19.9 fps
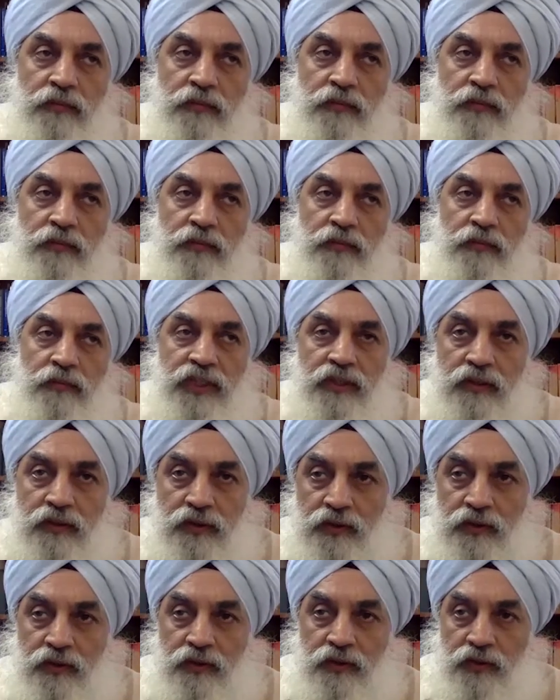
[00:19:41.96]
uh, talk
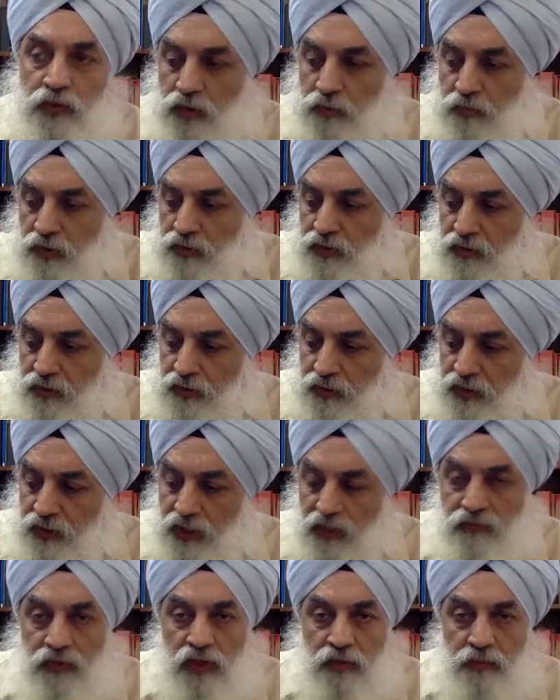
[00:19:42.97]
about the
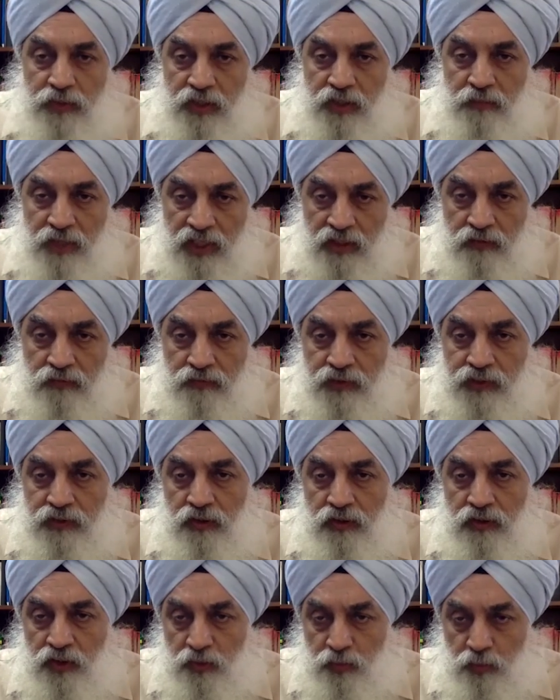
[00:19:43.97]
FRBM Act, Fiscal
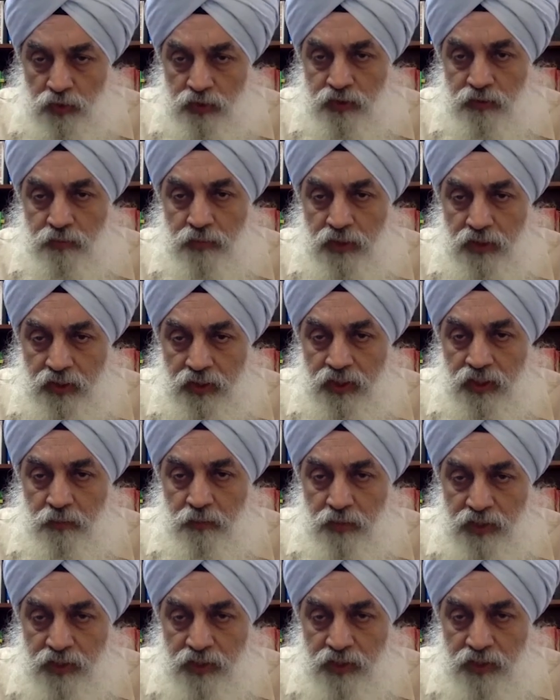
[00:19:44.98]
Responsibility and
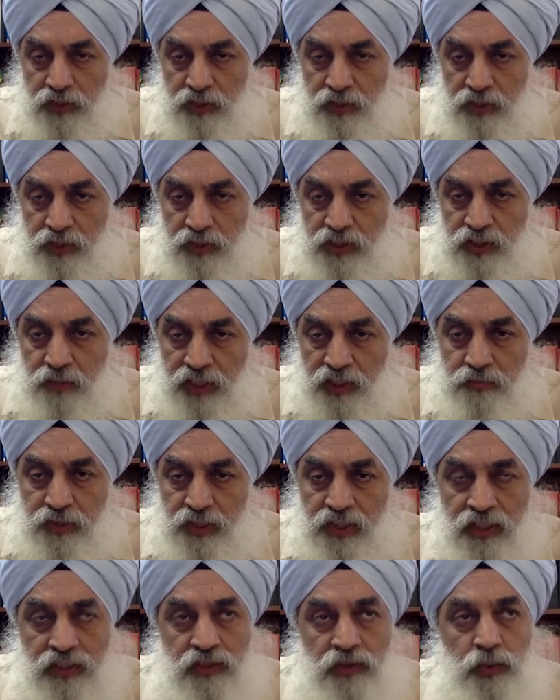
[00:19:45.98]
Budget Management Act
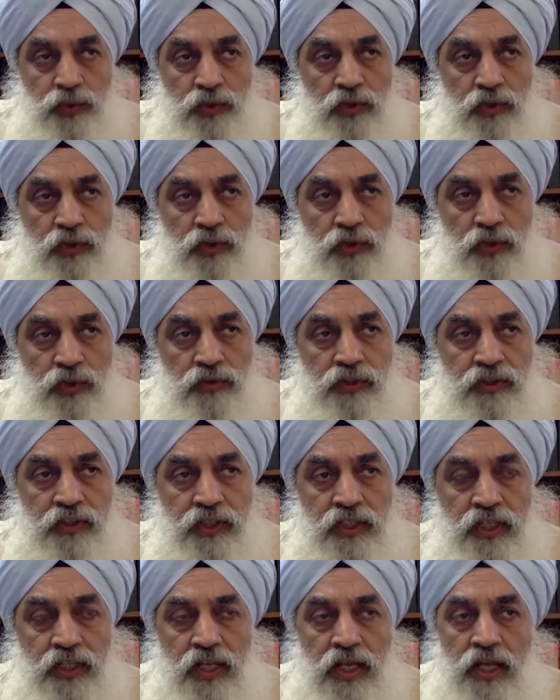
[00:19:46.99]
2003.
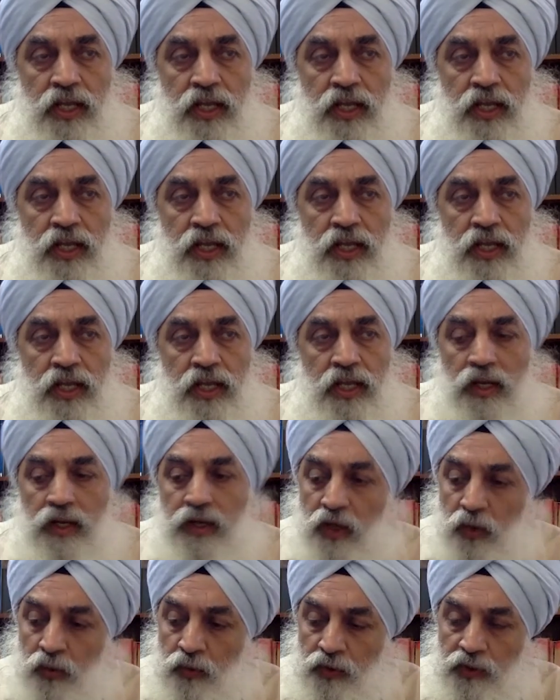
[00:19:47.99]
Now,
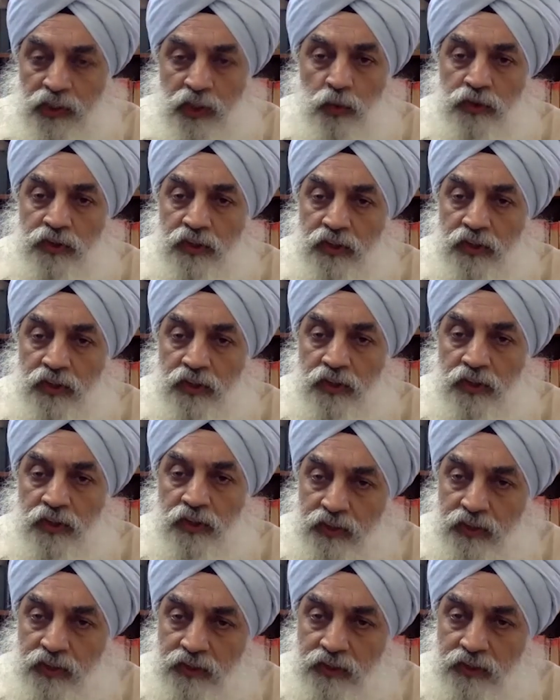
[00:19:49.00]
there was a reason
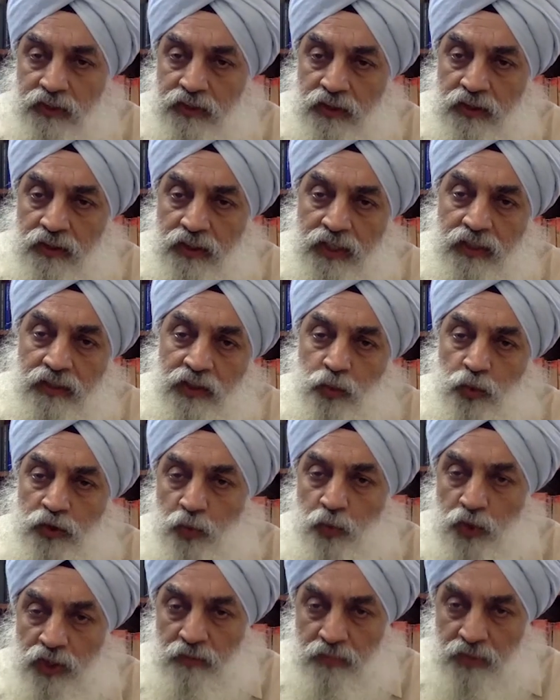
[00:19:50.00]
that this was put in
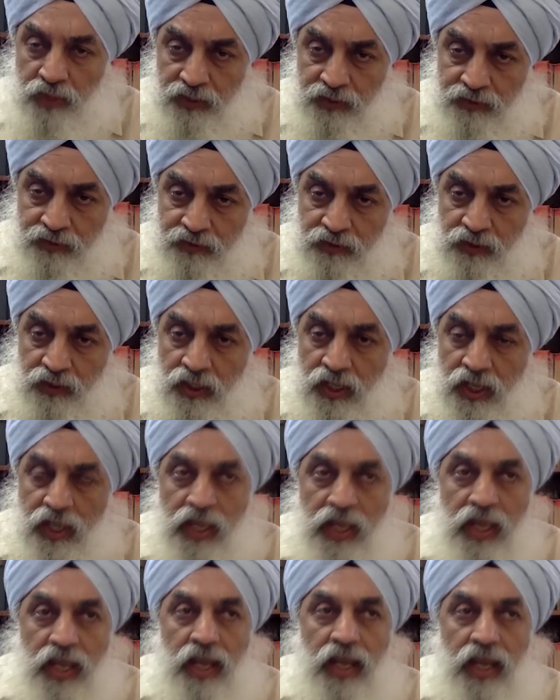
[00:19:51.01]
place,
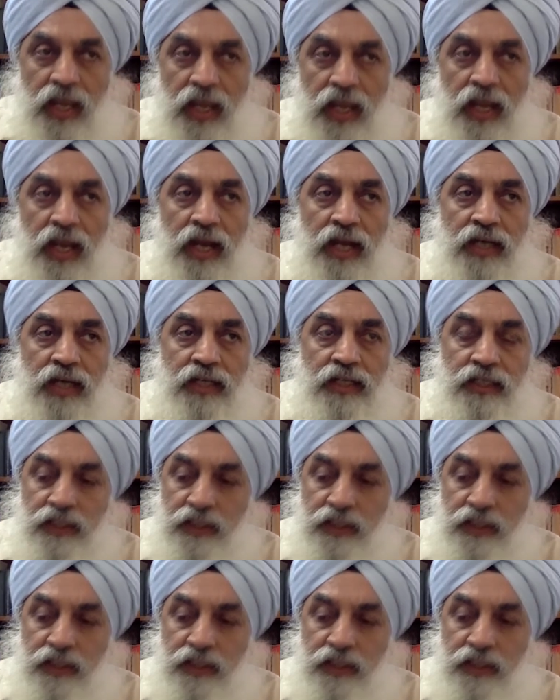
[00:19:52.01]
and uh,